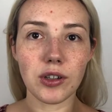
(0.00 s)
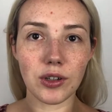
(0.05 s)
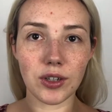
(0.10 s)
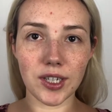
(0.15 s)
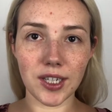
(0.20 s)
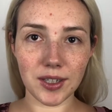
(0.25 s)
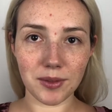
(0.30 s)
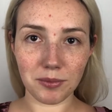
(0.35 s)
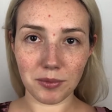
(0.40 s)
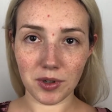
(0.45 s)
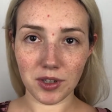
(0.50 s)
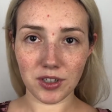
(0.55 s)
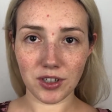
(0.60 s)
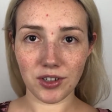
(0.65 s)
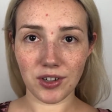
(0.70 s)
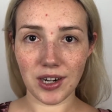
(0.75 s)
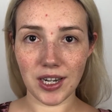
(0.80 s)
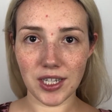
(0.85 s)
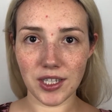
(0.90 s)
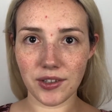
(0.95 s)
all, you need
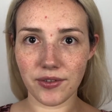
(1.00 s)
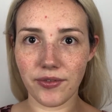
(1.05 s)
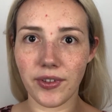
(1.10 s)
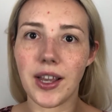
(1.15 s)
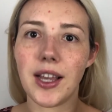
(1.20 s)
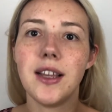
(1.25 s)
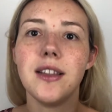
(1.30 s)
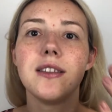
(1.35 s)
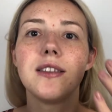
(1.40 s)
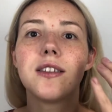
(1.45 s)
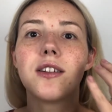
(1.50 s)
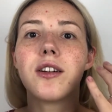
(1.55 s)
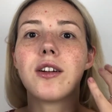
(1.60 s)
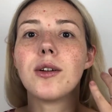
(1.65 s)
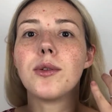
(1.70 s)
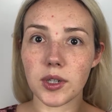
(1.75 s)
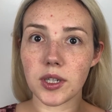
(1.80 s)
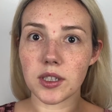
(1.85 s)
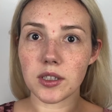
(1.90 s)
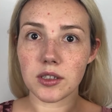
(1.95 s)
moisturized face.
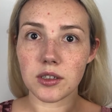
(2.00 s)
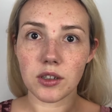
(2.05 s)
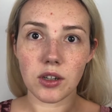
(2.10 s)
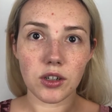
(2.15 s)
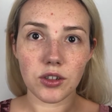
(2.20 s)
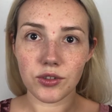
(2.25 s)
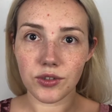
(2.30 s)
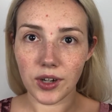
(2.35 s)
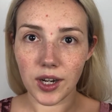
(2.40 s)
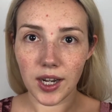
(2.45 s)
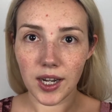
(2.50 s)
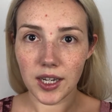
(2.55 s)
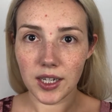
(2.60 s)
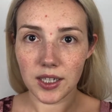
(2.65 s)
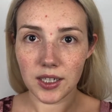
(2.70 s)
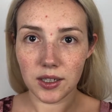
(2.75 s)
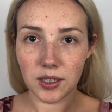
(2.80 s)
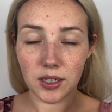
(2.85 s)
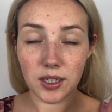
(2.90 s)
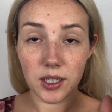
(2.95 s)
When it's not
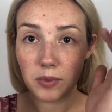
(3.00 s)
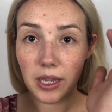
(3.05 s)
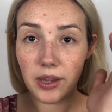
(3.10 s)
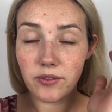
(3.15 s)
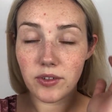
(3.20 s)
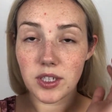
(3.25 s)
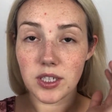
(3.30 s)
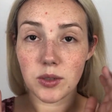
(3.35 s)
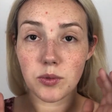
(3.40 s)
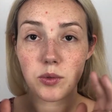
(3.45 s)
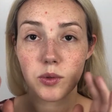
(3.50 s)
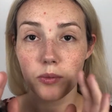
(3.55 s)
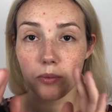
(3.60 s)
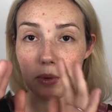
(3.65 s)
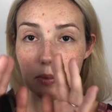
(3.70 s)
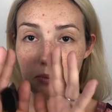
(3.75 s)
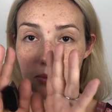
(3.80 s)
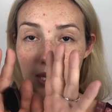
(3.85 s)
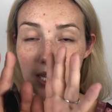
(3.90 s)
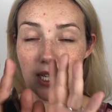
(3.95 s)
drying, everything will
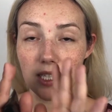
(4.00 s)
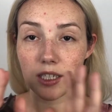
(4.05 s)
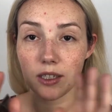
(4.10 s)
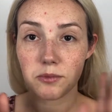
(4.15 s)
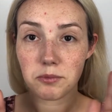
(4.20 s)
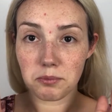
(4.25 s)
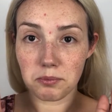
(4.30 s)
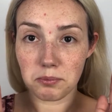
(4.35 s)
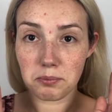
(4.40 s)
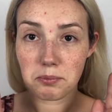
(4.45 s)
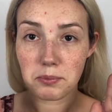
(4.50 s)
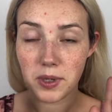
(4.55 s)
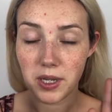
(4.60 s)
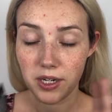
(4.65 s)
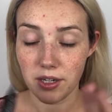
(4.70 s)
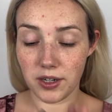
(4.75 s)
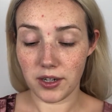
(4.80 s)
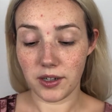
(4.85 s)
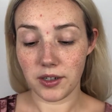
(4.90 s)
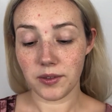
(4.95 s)
be blending
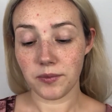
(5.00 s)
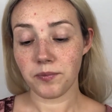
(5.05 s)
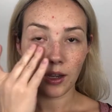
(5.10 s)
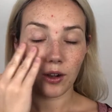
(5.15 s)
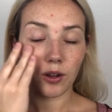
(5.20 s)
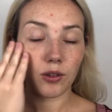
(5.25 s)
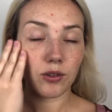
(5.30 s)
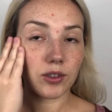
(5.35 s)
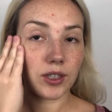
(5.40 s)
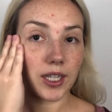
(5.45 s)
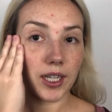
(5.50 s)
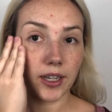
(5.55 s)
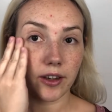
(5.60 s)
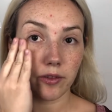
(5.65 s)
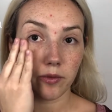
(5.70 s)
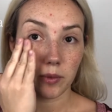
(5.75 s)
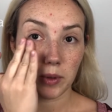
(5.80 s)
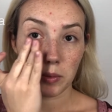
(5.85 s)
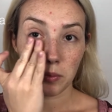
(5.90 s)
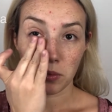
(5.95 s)
better. I already
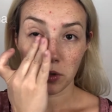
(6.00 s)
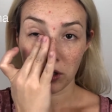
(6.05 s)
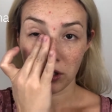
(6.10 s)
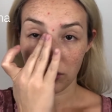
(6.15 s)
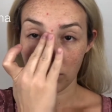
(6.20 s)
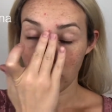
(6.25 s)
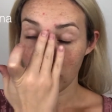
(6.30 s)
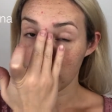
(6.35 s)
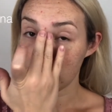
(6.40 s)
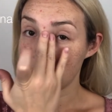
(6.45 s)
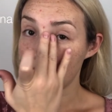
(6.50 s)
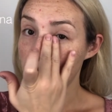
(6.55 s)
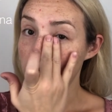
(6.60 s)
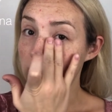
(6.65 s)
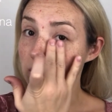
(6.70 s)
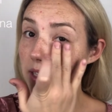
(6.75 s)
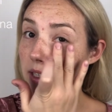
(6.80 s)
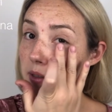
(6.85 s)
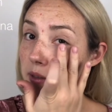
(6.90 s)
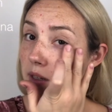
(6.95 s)
have my moisturizer
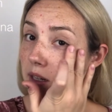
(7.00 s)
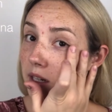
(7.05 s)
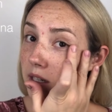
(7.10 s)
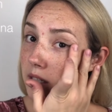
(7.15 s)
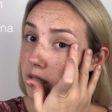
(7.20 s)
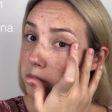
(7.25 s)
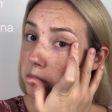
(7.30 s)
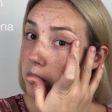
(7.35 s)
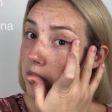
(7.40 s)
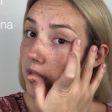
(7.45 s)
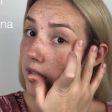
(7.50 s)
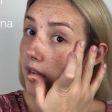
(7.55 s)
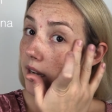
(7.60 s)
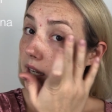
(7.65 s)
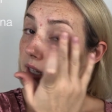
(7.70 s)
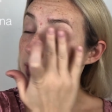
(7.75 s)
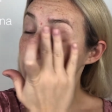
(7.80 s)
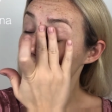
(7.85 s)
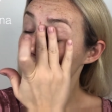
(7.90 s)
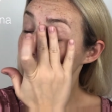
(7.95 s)
on under my
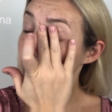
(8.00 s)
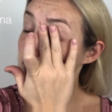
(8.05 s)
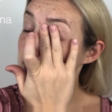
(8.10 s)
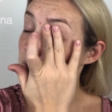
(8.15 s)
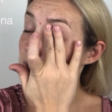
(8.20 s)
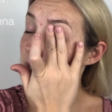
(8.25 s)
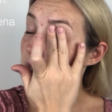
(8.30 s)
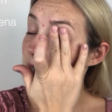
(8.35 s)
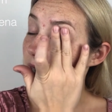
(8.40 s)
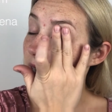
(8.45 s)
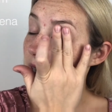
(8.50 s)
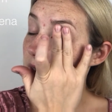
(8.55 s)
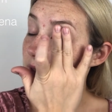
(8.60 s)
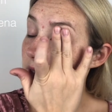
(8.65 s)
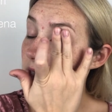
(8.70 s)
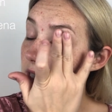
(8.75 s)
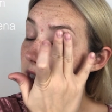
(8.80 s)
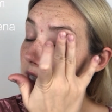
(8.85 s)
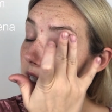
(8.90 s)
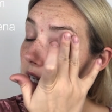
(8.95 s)
eyes. I
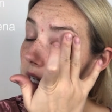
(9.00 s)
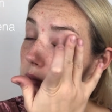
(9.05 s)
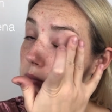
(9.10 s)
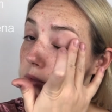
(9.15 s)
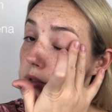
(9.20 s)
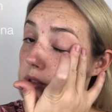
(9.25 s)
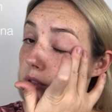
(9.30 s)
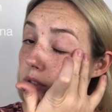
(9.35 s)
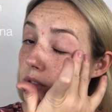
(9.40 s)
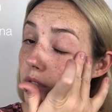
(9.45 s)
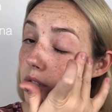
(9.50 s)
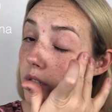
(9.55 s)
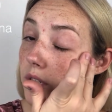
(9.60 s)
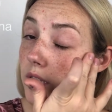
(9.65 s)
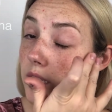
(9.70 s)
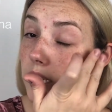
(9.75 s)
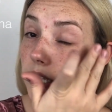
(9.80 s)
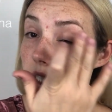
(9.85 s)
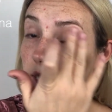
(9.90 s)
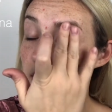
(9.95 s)
gave it time to soak
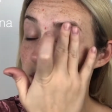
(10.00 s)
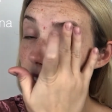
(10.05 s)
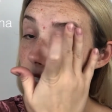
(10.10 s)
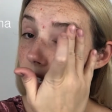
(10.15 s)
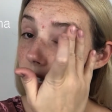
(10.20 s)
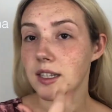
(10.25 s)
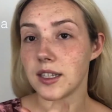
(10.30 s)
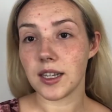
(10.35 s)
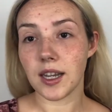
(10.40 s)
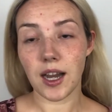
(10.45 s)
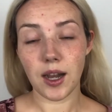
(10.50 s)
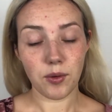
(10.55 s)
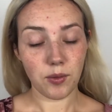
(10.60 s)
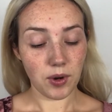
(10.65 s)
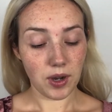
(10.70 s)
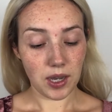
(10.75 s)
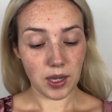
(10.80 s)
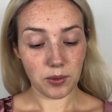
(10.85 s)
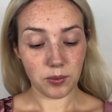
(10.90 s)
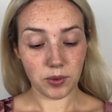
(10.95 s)
in, and
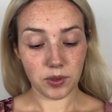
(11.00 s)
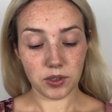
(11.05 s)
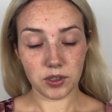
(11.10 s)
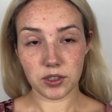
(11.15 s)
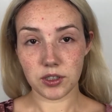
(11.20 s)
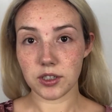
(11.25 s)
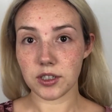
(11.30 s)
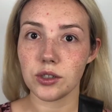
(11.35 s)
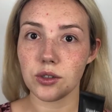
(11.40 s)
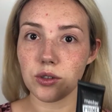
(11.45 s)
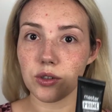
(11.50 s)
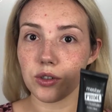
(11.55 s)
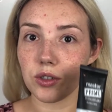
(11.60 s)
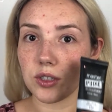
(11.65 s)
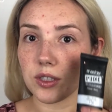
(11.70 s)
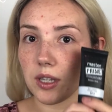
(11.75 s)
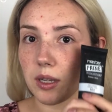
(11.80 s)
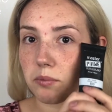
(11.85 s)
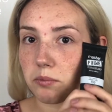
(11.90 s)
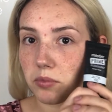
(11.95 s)
now I will
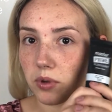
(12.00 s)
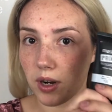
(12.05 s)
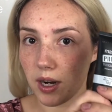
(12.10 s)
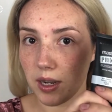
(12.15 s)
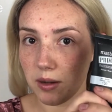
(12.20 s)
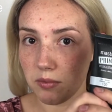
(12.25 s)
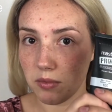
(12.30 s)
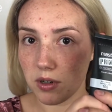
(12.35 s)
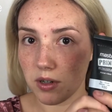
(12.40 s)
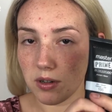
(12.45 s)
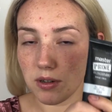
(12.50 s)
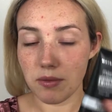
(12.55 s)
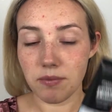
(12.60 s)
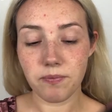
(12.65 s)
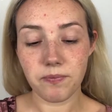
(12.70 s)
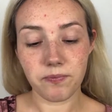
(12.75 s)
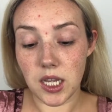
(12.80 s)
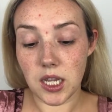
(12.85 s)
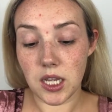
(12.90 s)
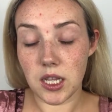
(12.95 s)
use a primer
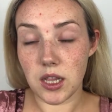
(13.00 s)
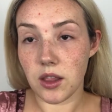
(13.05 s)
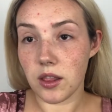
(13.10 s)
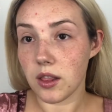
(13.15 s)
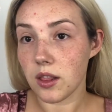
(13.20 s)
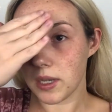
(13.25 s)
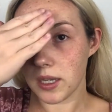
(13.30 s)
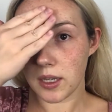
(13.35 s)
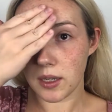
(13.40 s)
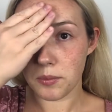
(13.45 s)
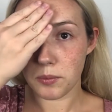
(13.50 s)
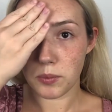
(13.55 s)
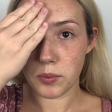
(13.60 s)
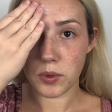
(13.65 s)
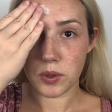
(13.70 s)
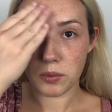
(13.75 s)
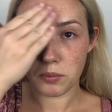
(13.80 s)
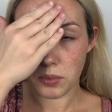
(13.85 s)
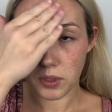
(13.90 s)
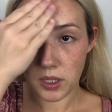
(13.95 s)
and
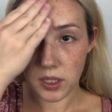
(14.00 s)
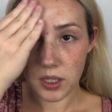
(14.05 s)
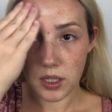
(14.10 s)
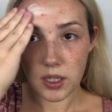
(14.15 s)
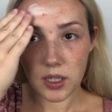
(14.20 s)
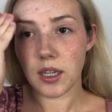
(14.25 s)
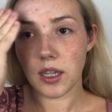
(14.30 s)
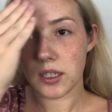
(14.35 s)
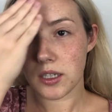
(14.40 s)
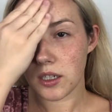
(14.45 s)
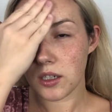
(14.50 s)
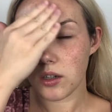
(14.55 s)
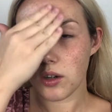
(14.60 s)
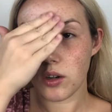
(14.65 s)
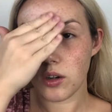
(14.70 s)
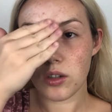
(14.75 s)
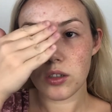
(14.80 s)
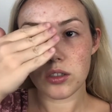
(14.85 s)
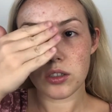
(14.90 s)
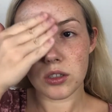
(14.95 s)
makeup will be getting
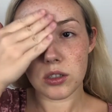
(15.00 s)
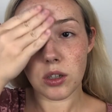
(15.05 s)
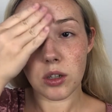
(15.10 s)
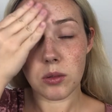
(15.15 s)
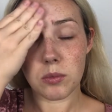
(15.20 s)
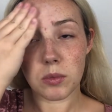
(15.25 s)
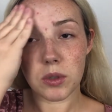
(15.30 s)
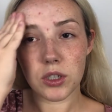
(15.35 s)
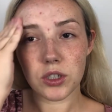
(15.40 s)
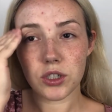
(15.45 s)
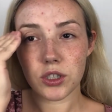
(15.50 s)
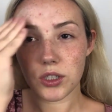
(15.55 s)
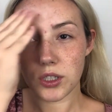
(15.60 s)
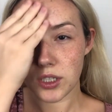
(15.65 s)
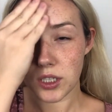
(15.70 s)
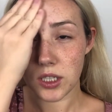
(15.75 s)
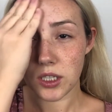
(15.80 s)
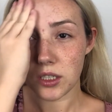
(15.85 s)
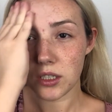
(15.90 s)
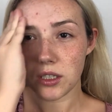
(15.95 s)
on so much
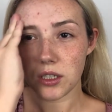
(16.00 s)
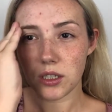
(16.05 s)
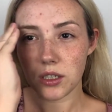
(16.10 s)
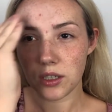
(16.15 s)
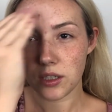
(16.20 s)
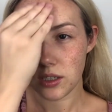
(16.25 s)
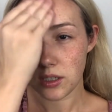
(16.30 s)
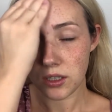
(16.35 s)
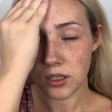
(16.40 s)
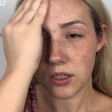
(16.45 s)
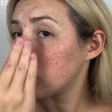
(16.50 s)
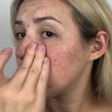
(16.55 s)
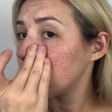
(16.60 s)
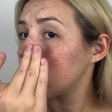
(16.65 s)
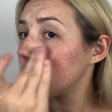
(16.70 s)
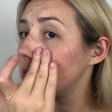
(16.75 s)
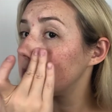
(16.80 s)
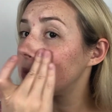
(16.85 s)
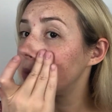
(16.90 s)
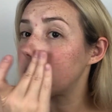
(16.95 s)
easier.
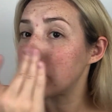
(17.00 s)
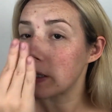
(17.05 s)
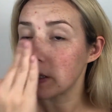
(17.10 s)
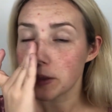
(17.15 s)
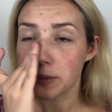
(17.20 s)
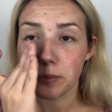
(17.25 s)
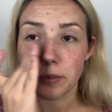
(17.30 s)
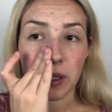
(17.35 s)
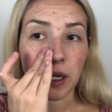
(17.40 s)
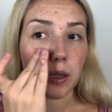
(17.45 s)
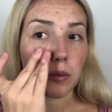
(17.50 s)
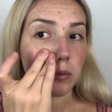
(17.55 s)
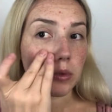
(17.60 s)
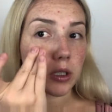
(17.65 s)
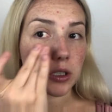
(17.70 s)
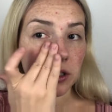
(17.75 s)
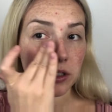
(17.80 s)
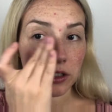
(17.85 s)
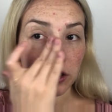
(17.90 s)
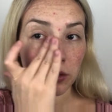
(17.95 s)
Press
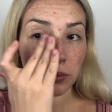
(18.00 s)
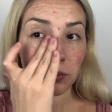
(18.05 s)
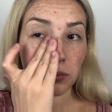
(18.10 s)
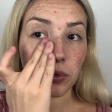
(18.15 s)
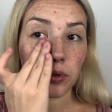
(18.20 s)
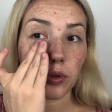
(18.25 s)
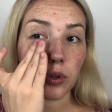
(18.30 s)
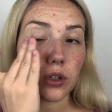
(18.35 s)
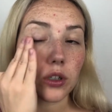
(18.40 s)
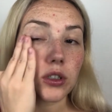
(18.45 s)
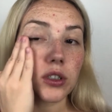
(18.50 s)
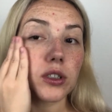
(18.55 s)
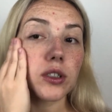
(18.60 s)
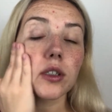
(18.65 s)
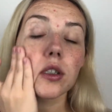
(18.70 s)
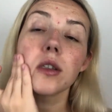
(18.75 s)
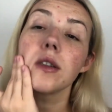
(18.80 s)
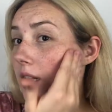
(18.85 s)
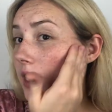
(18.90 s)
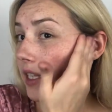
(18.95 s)
primer into
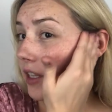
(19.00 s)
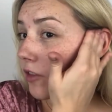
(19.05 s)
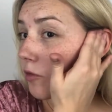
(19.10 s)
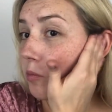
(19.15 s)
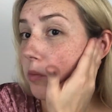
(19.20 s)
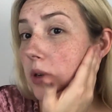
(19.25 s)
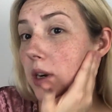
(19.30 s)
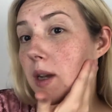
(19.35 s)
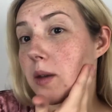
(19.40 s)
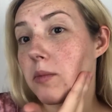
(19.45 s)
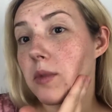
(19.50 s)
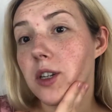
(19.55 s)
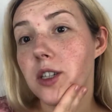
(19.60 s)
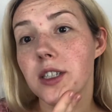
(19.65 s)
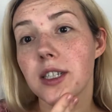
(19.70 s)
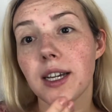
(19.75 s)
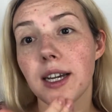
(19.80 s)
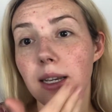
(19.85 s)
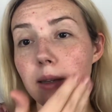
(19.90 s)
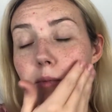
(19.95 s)
pores and give primer
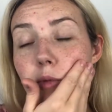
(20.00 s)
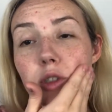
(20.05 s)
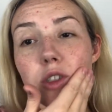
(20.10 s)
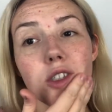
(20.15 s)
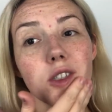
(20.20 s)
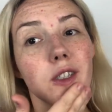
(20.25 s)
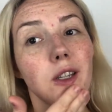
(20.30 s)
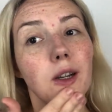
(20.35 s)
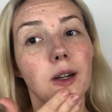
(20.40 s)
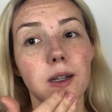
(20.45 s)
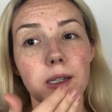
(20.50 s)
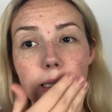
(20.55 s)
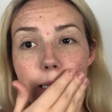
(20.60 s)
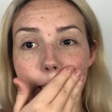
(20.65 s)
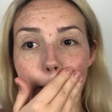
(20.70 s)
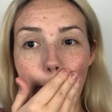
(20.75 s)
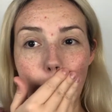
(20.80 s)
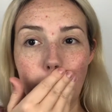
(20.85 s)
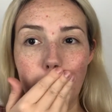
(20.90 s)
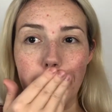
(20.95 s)
time to soak
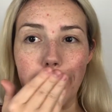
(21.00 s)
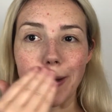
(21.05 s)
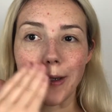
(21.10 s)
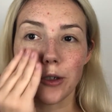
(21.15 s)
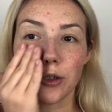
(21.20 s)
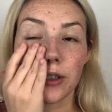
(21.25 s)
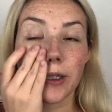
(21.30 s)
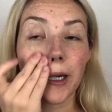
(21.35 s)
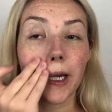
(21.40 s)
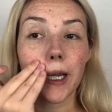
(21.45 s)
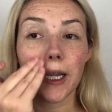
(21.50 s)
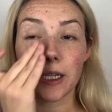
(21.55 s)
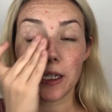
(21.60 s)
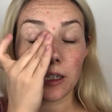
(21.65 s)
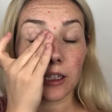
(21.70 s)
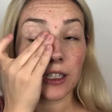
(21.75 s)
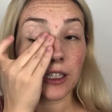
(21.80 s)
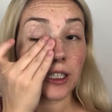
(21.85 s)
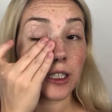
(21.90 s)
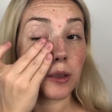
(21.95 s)
in and to dry
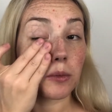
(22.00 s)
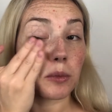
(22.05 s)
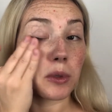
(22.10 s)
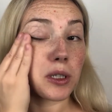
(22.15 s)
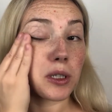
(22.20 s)
it a little